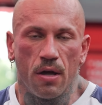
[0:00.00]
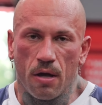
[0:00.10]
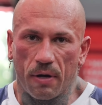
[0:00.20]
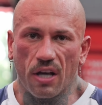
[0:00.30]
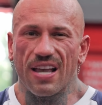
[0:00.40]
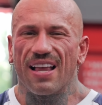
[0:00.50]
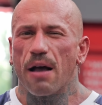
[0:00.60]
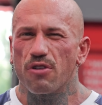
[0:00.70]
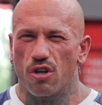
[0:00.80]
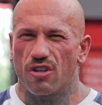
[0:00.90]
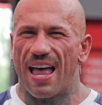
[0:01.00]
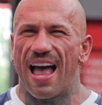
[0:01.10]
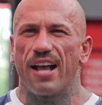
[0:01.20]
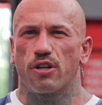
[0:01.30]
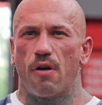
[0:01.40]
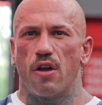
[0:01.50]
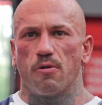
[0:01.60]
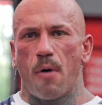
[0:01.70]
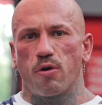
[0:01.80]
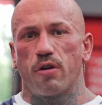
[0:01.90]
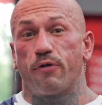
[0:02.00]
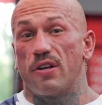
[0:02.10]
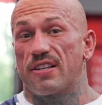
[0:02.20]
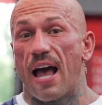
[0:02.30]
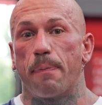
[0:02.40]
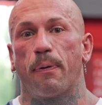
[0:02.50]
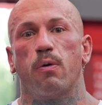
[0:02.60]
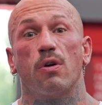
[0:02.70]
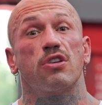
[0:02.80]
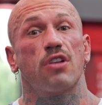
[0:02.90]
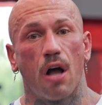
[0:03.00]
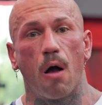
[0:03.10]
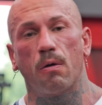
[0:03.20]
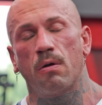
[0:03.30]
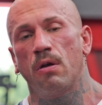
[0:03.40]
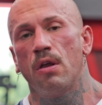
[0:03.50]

because it allows you to get that extra range of motion for the scap, which is the goal.